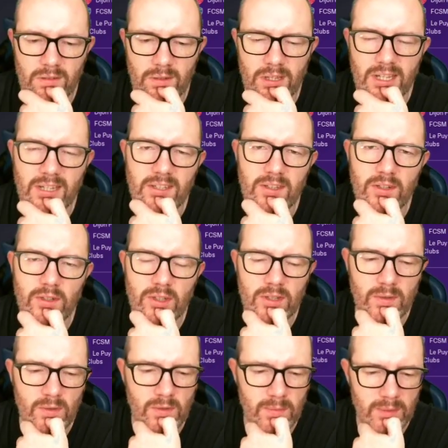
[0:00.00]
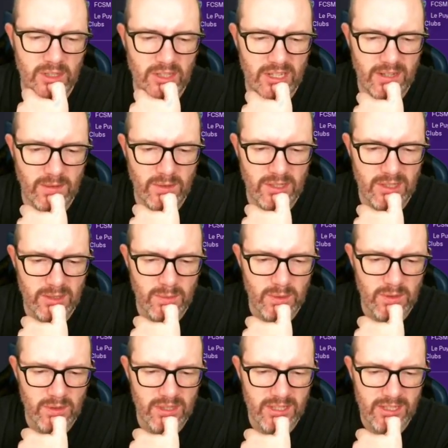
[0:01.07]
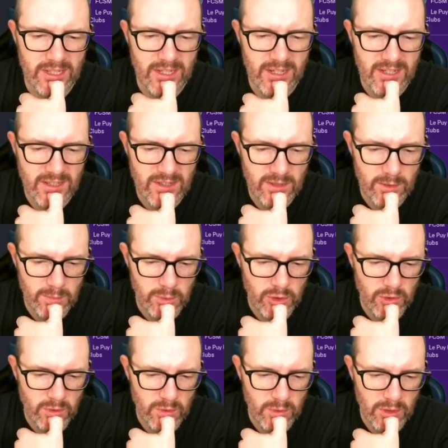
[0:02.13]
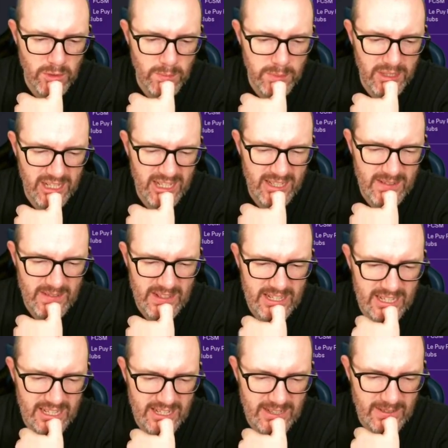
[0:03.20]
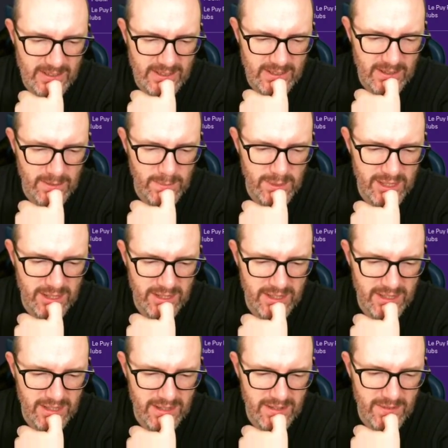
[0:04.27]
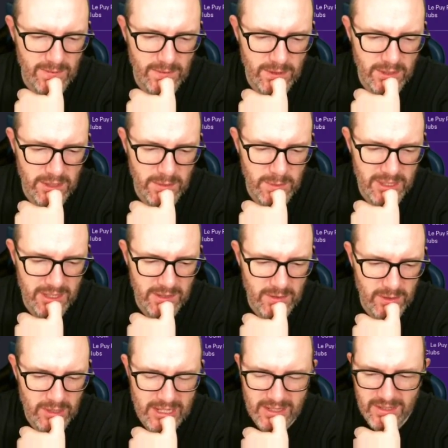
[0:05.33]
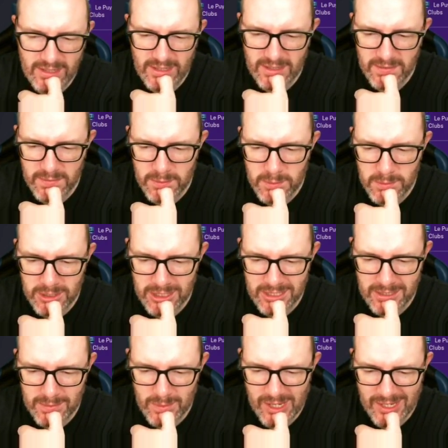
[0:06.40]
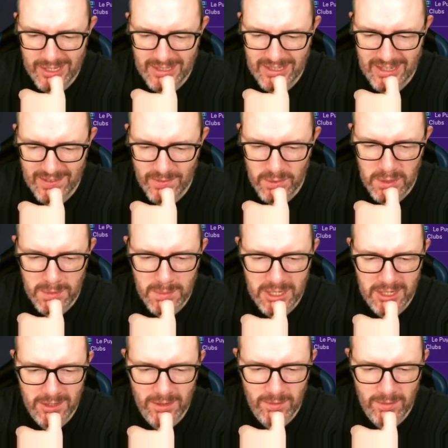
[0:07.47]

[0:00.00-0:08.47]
Okay, so just going through my scouts list, we've got this guy as an option who could play there, could be the inverted winger or inside forward that we like to have coming in